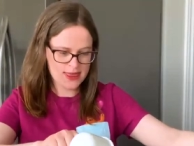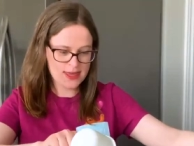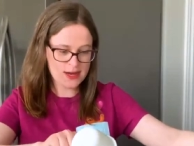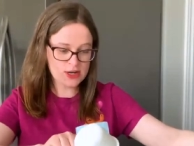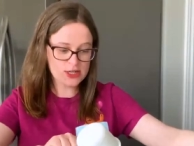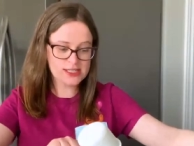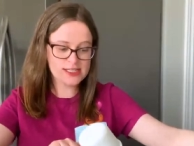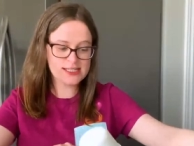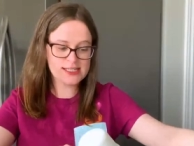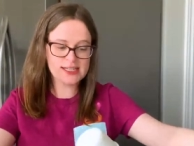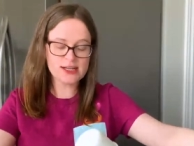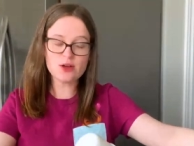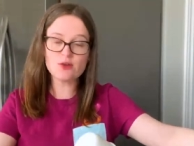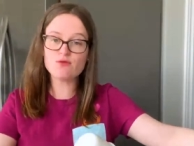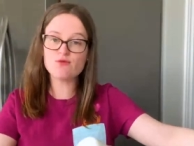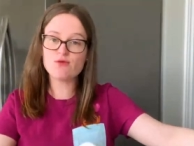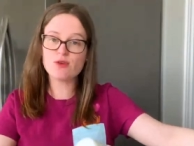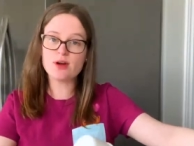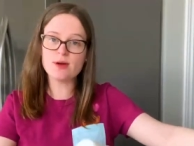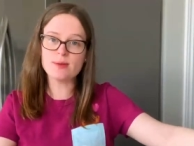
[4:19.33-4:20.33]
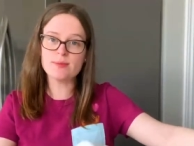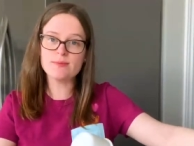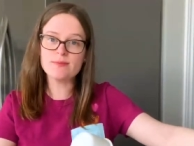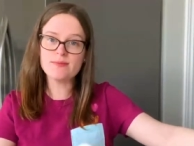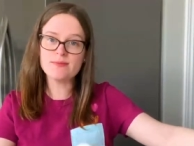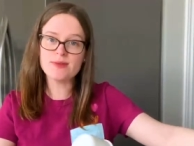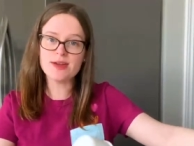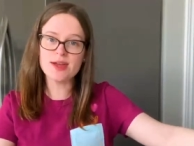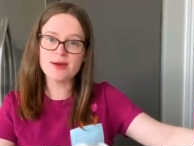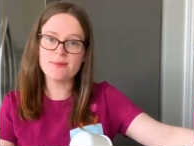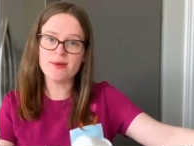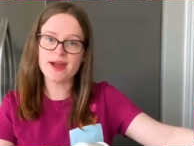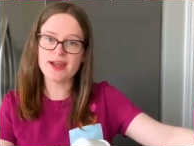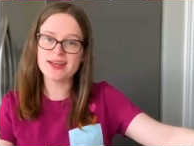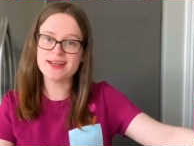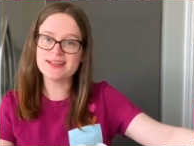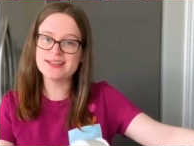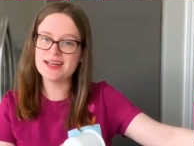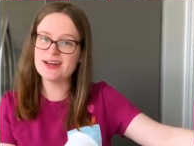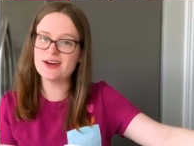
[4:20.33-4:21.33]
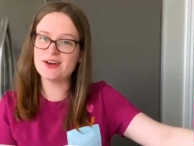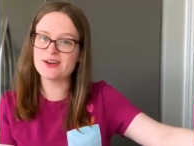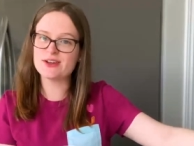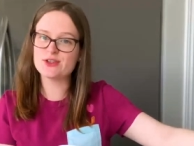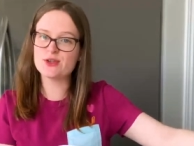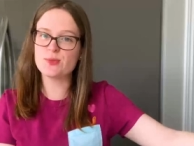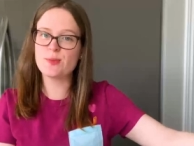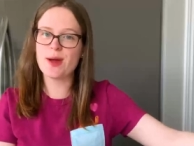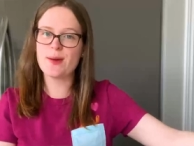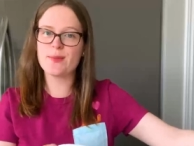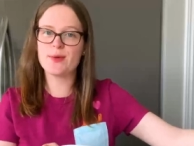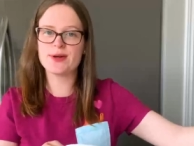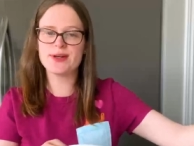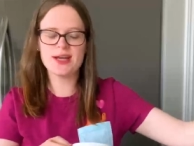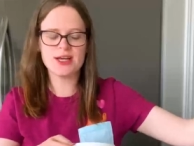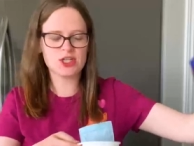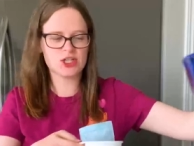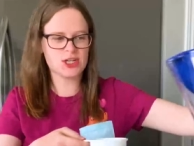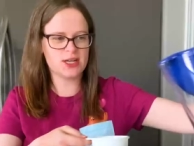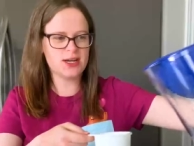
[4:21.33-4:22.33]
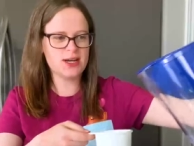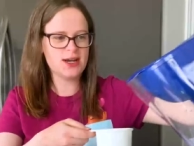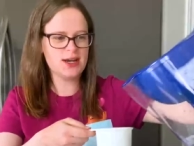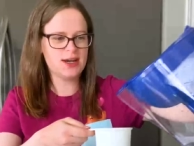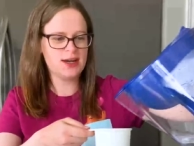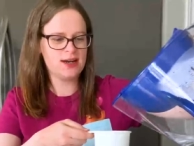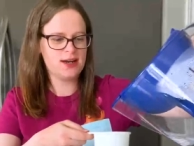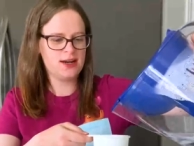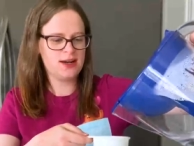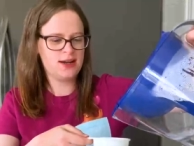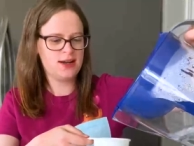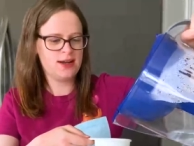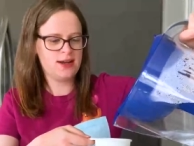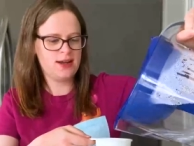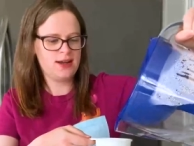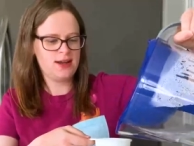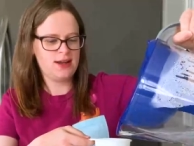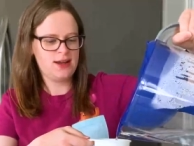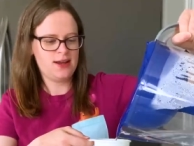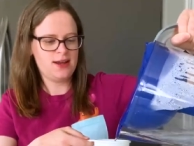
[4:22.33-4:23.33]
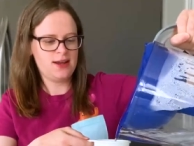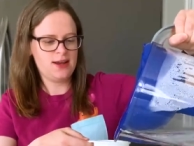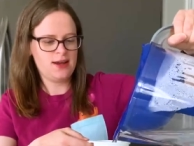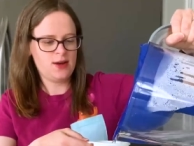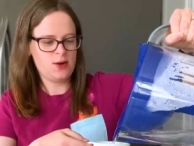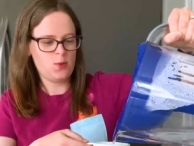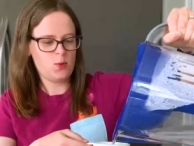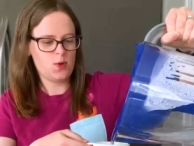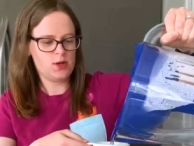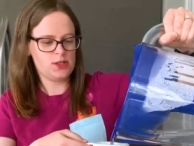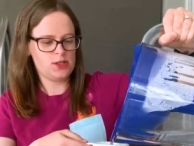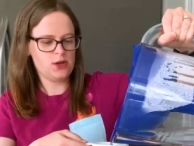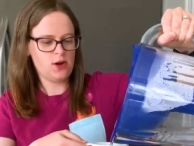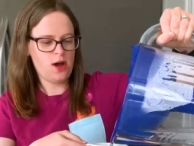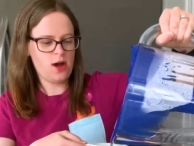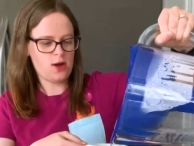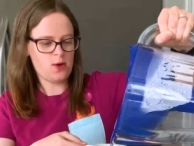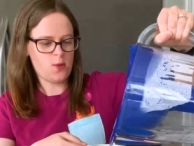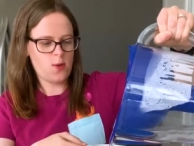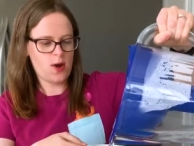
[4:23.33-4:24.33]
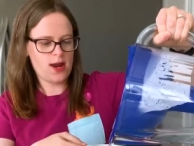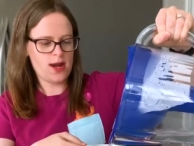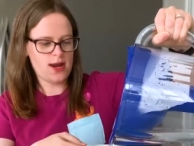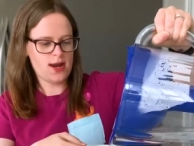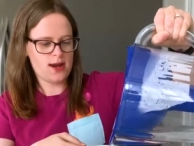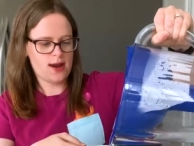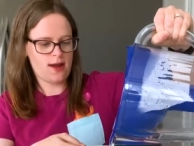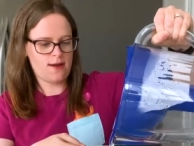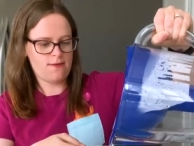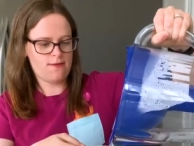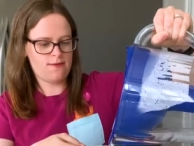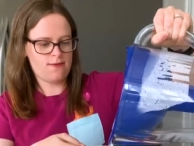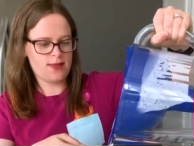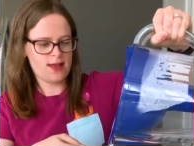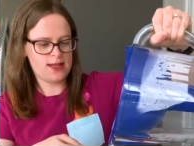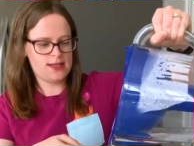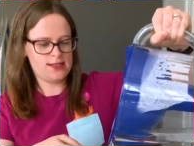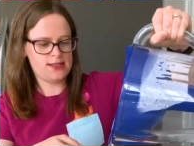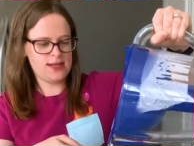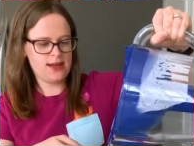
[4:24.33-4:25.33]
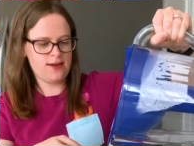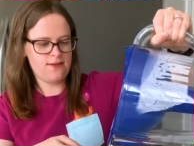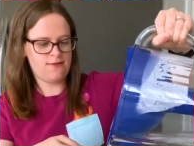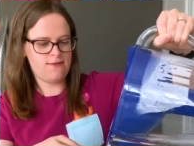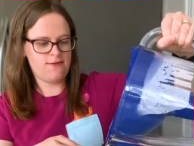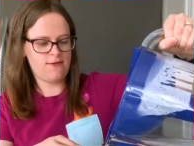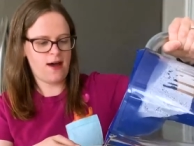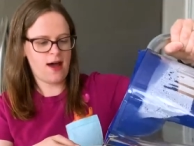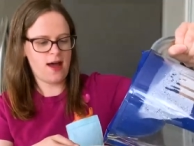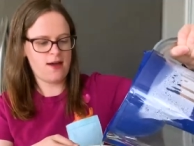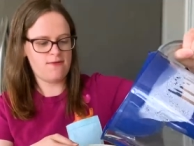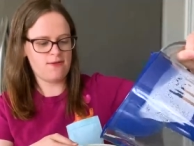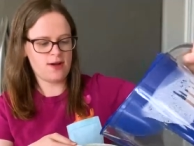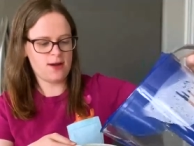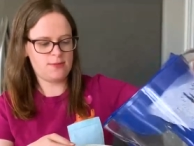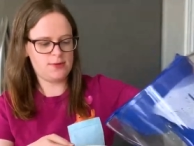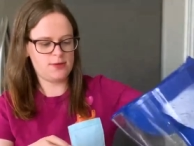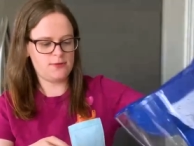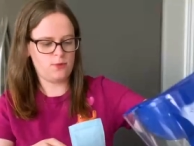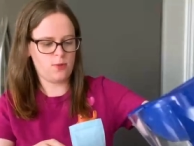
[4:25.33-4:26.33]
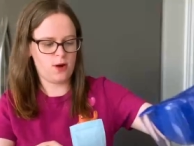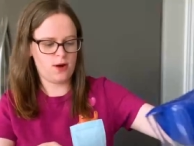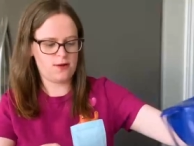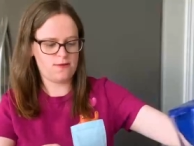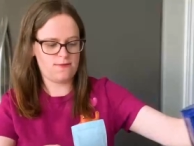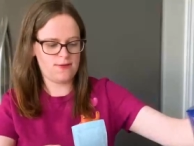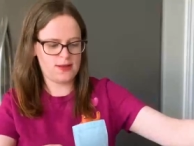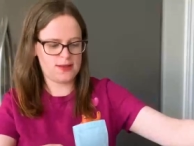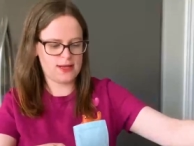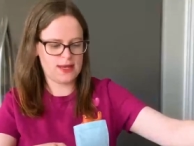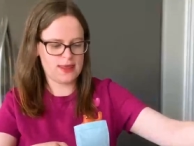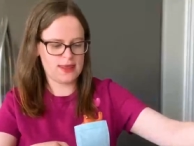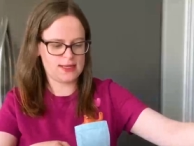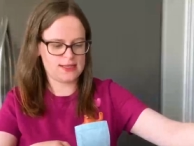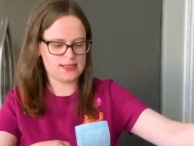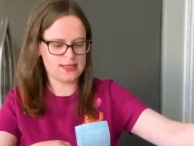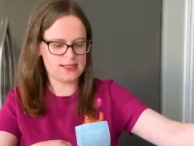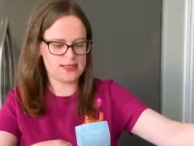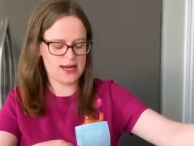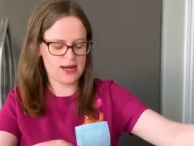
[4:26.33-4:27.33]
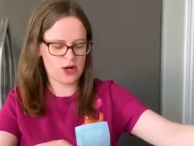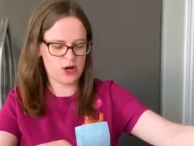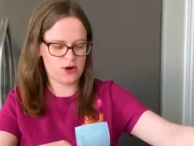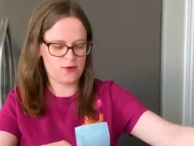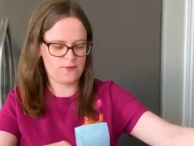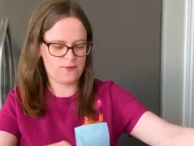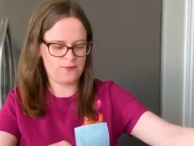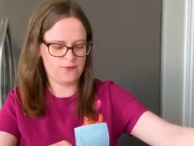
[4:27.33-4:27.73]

There's still room in my container, so my prediction was not quite enough. Let's see if five cups of water fit in this container.